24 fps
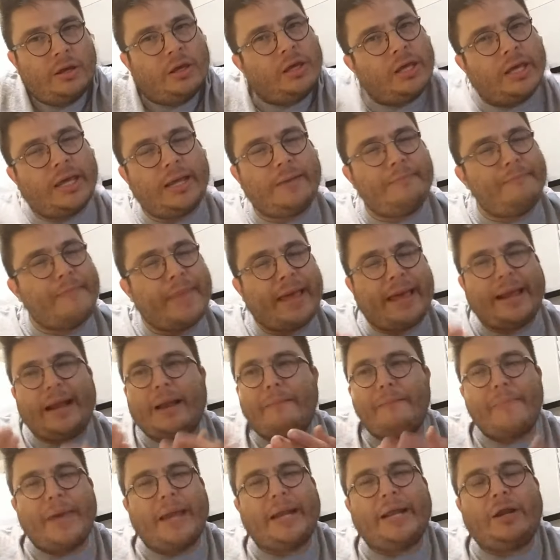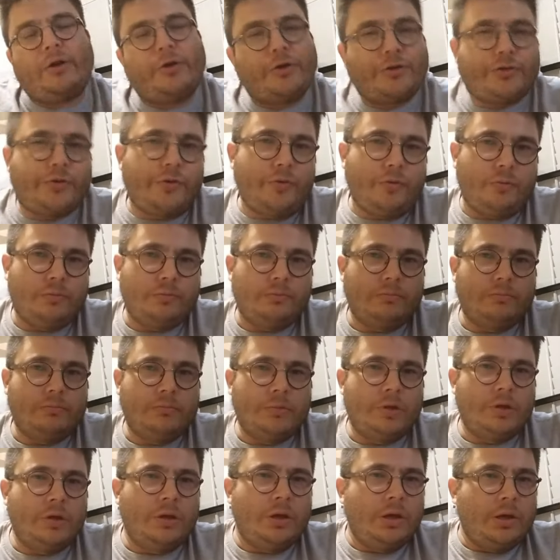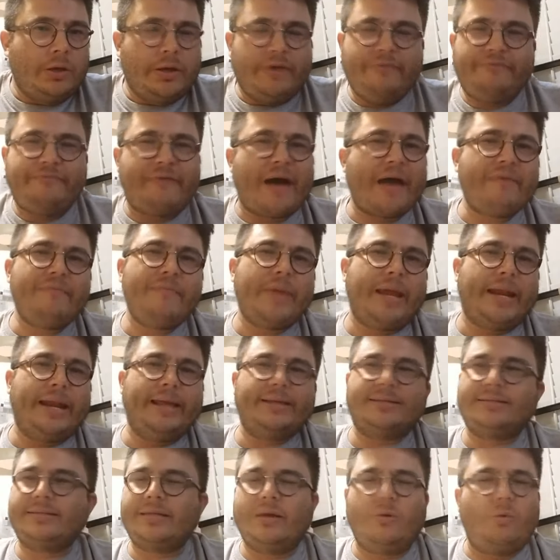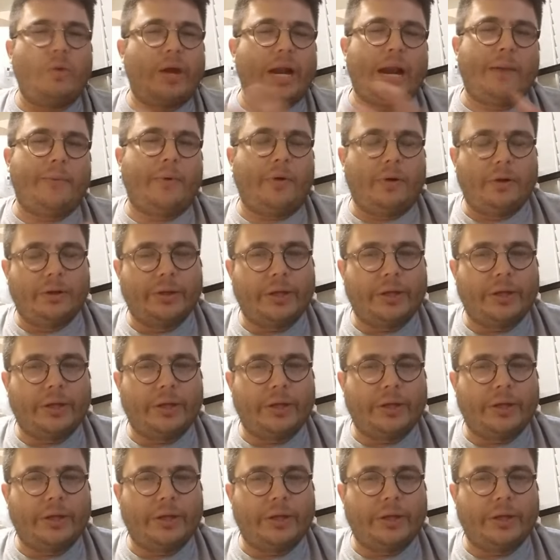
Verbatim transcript: In a minute or two, in 5 minutes, in whatever.